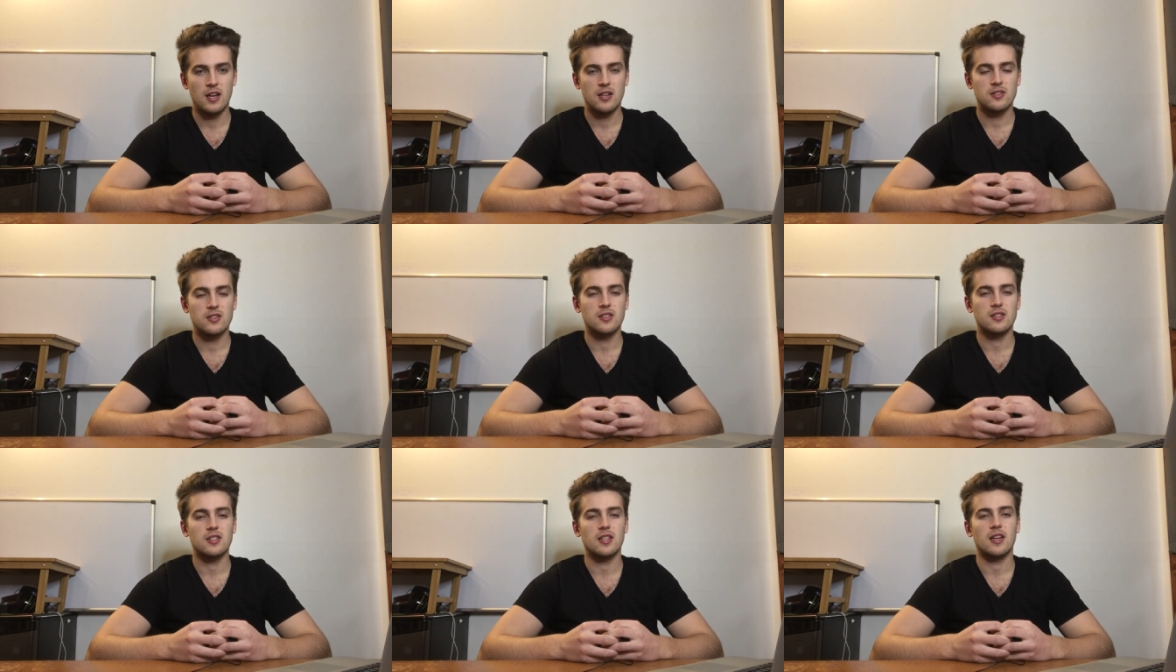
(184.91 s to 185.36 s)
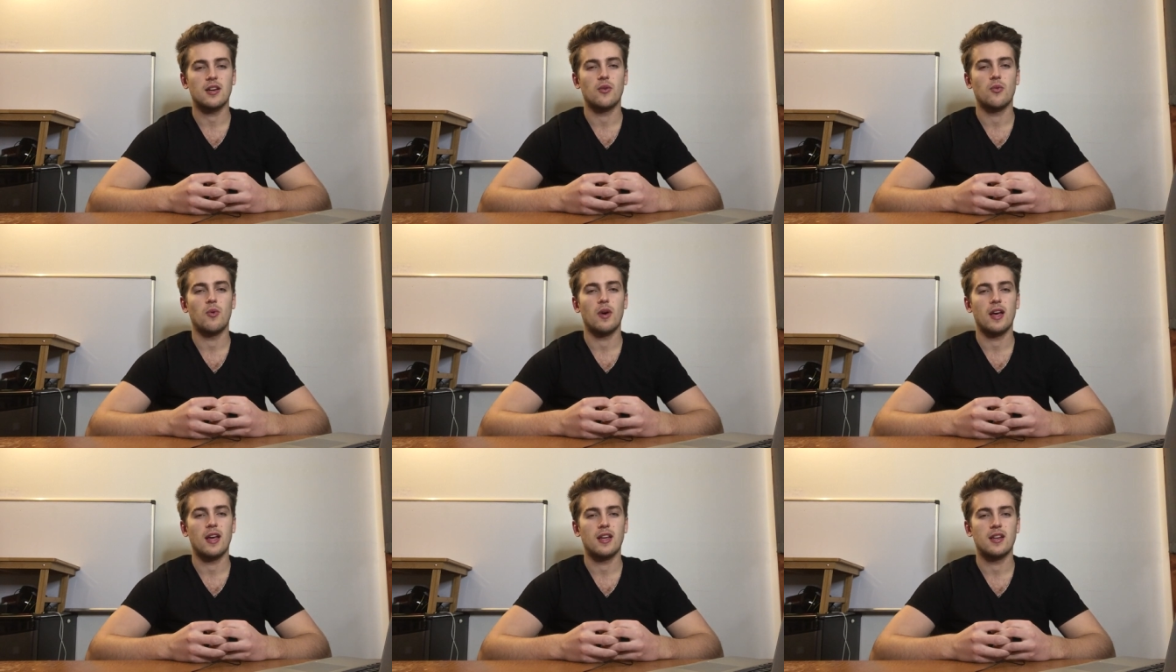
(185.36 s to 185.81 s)
Just like
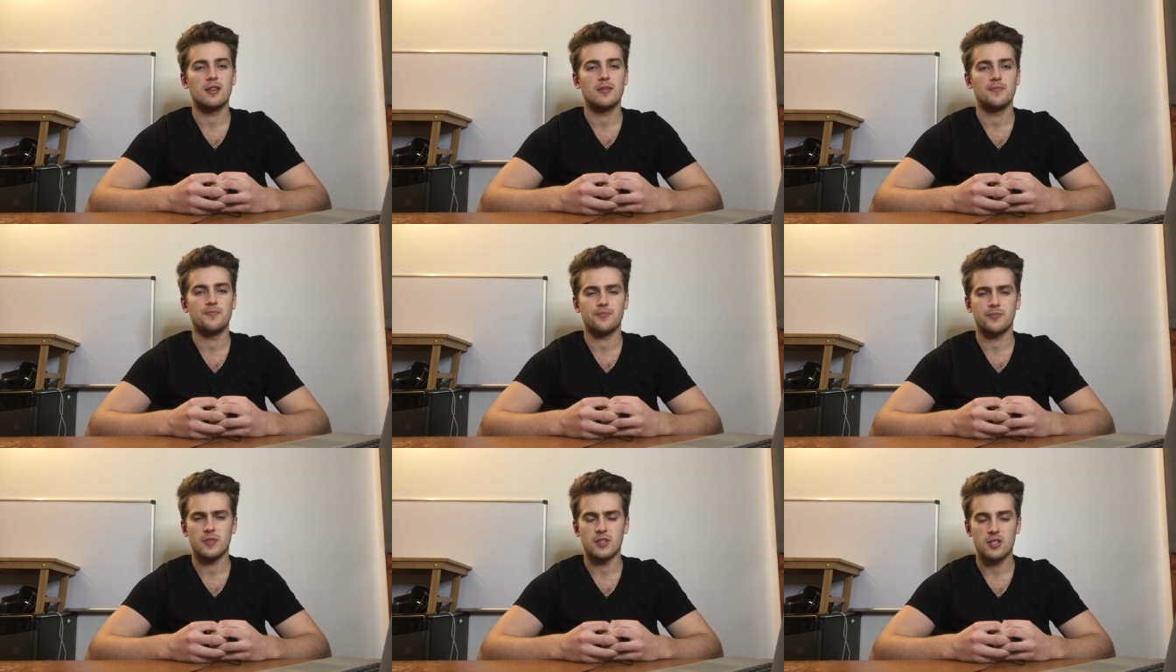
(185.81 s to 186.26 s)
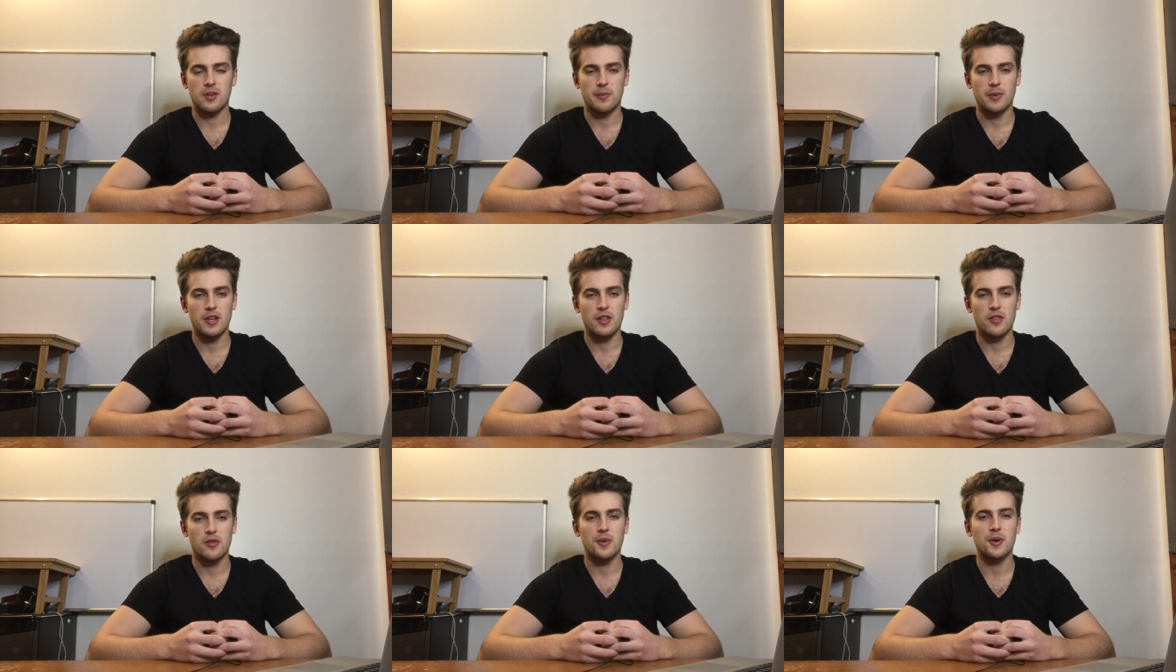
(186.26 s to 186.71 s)
when
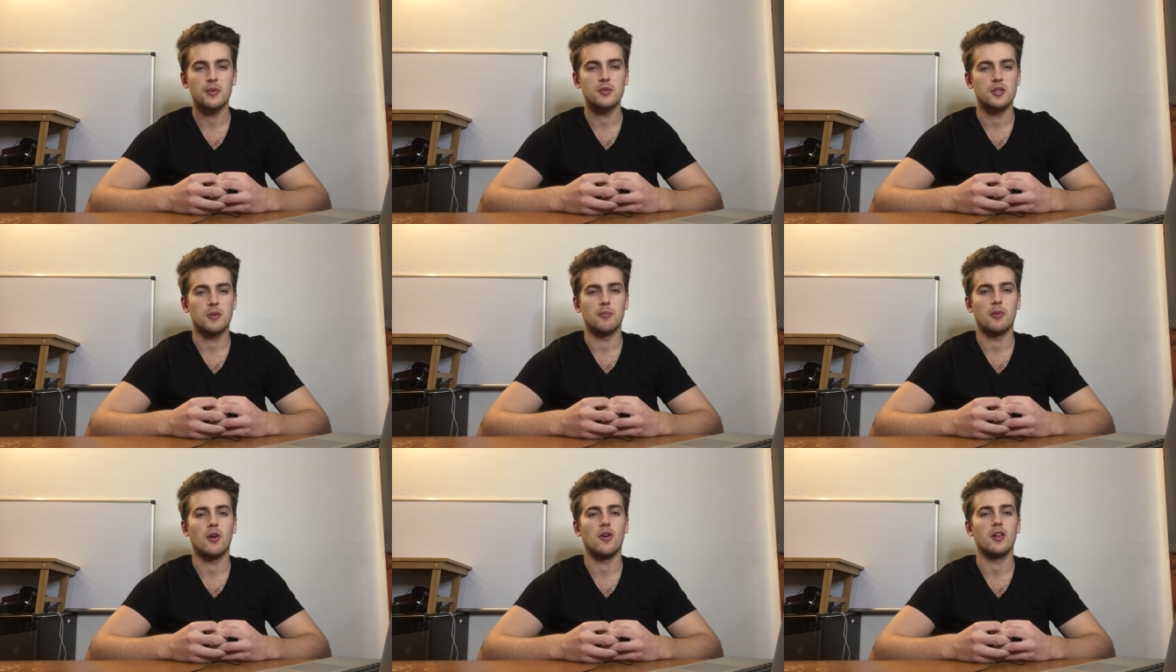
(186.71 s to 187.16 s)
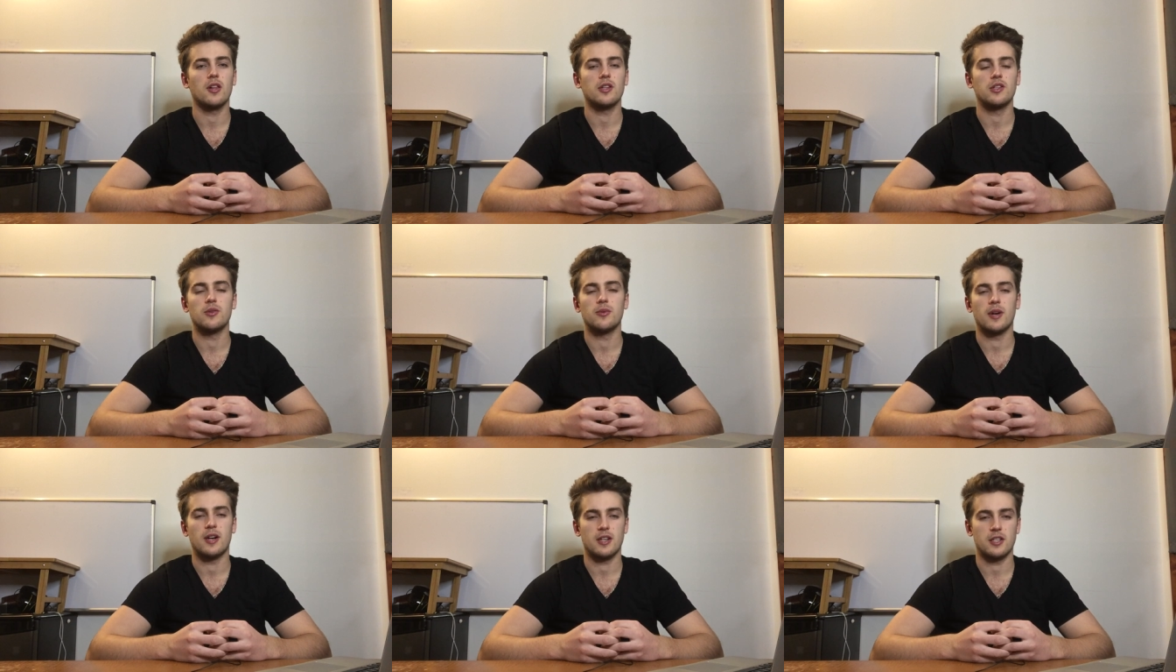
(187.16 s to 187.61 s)
somebody throws a ball at
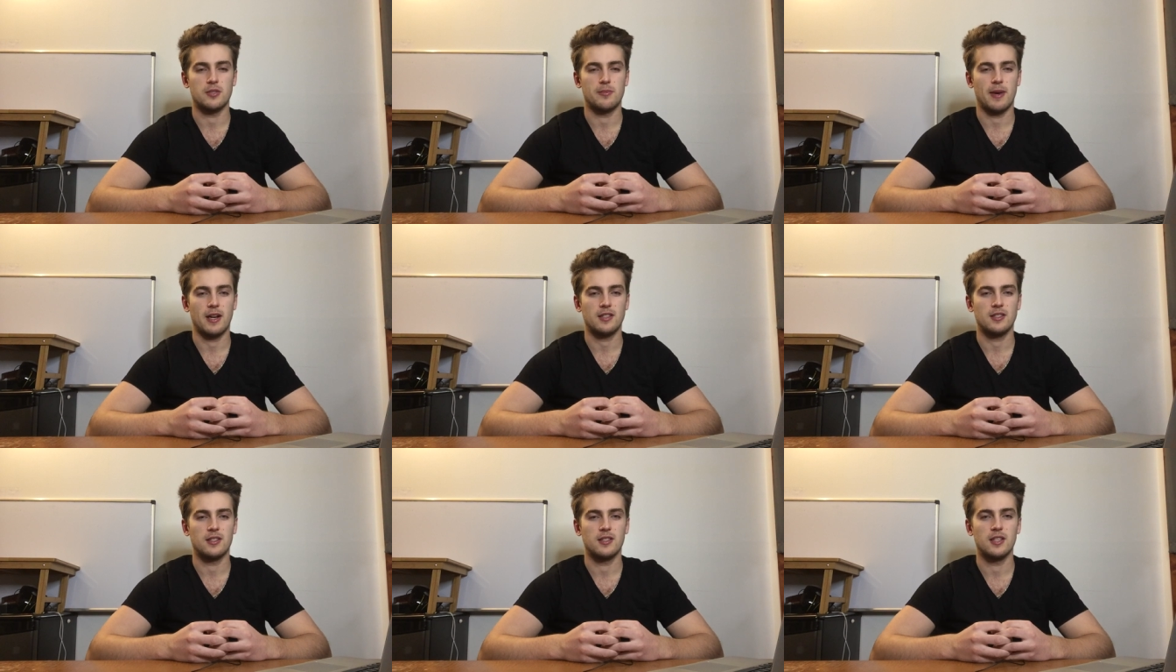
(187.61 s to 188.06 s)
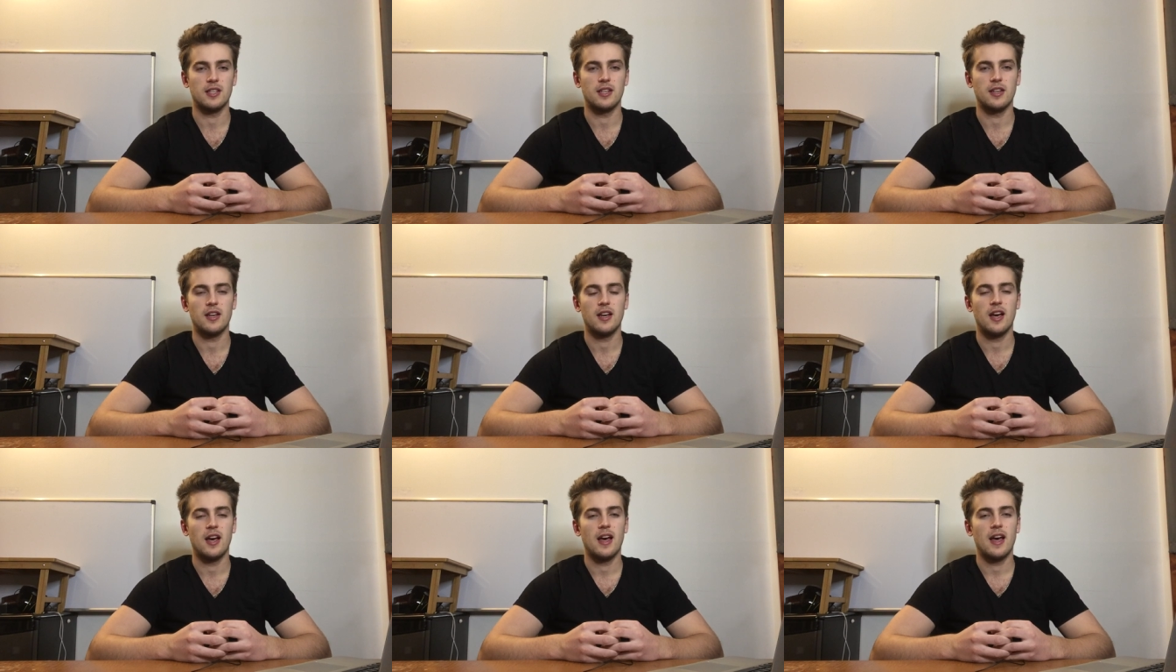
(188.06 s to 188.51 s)
you
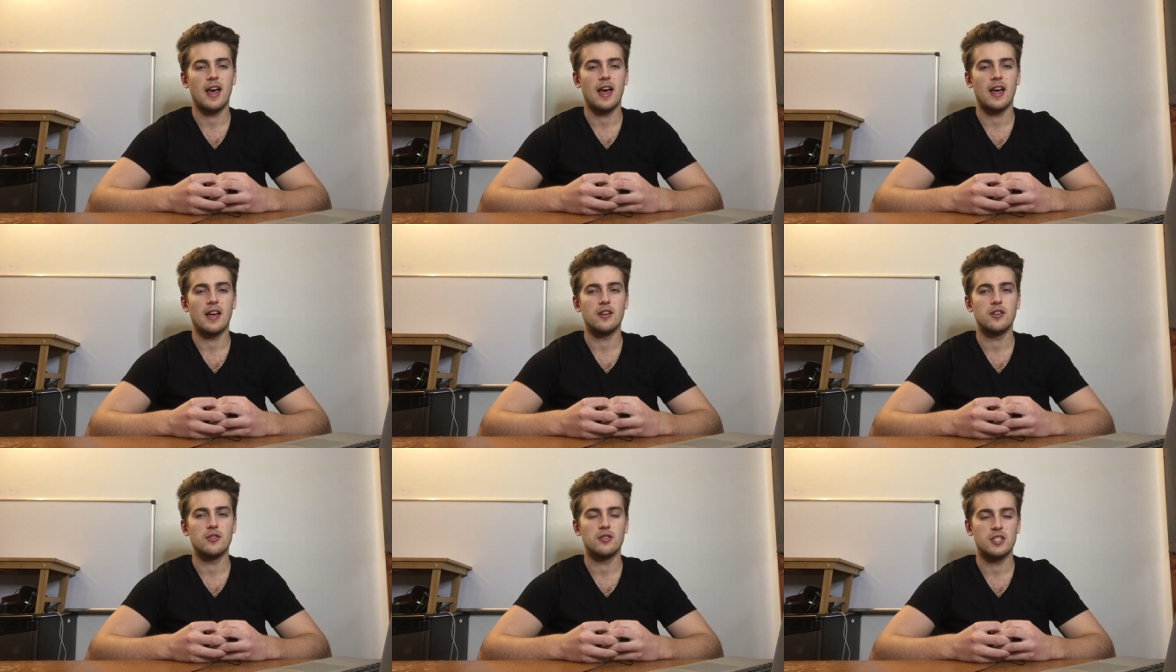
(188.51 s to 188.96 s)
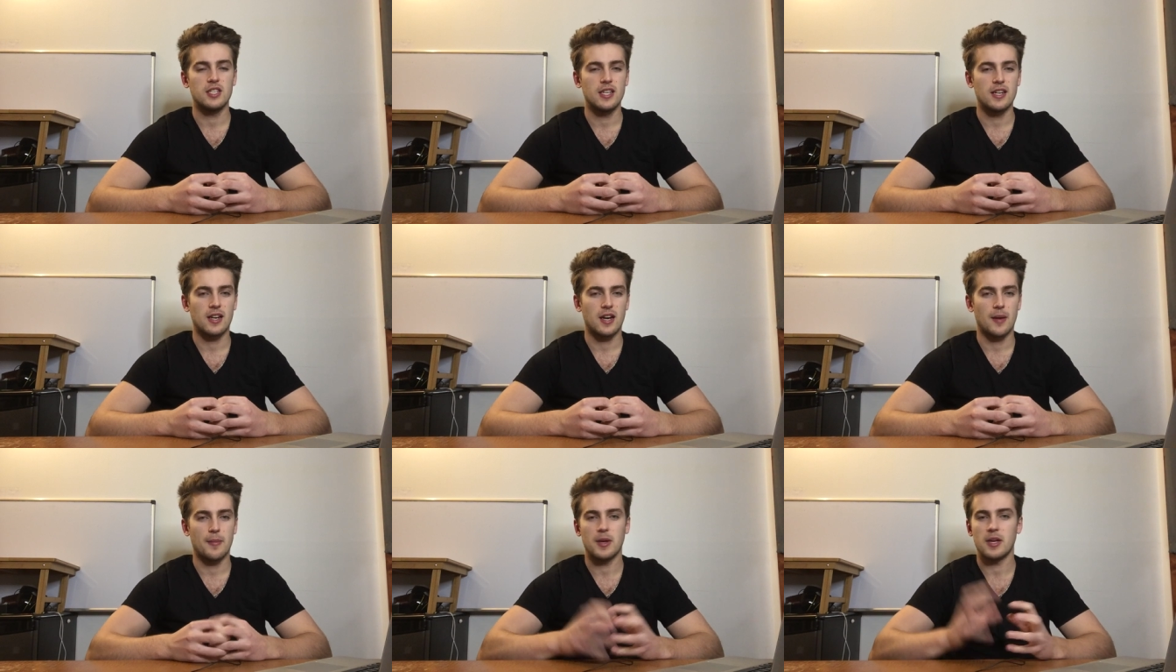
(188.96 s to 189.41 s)
unexpectedly and you see
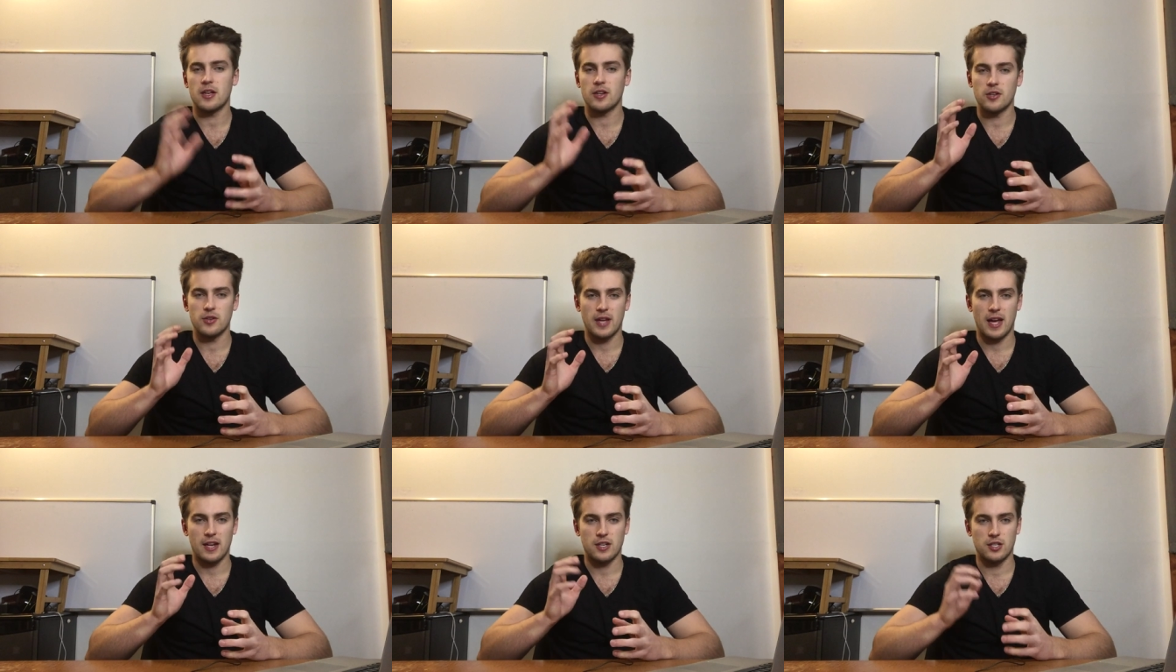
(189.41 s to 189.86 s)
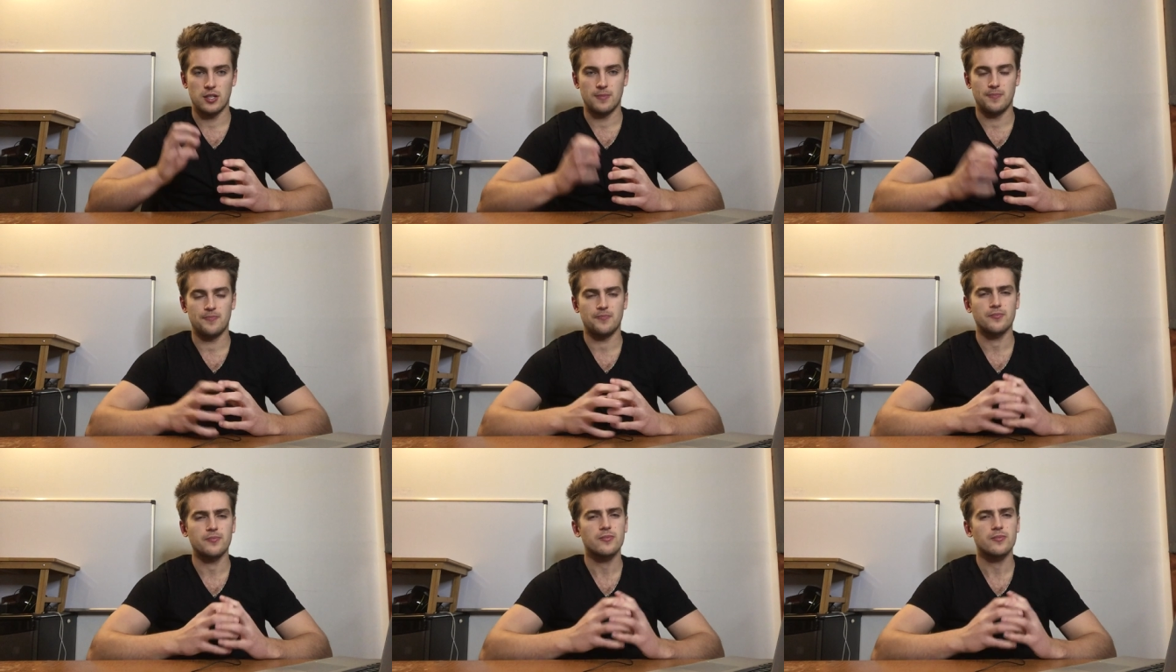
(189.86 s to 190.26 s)
it coming and you catch it.